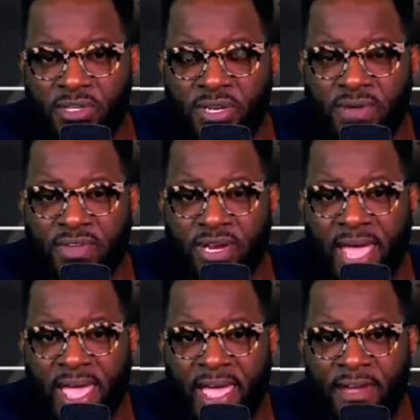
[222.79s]
You're never going to
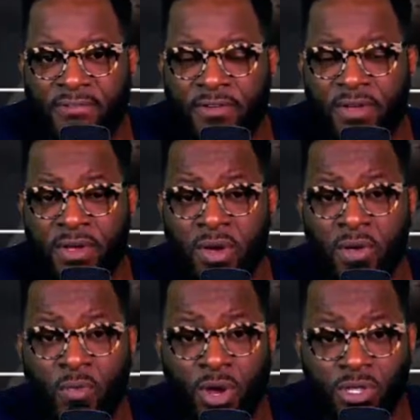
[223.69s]
have
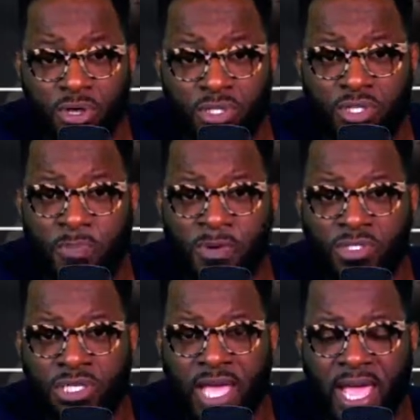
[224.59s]
what you're
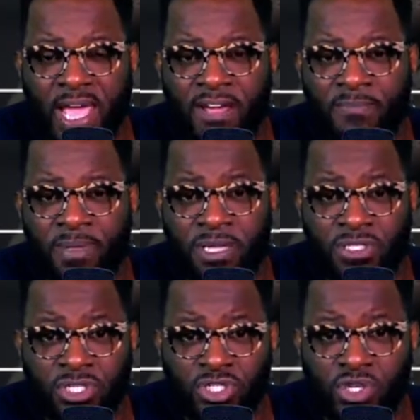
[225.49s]
supposed to have,
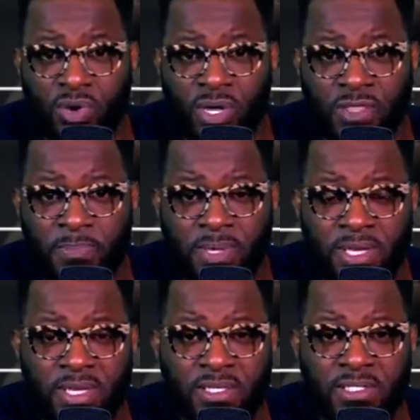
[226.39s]
because the joy, the
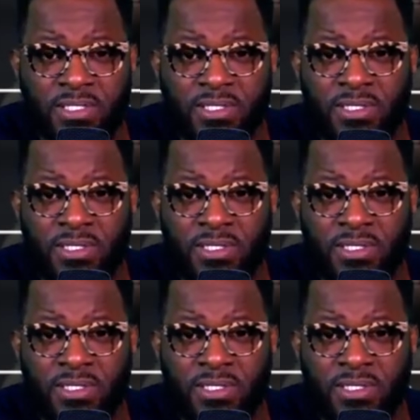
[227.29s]
peace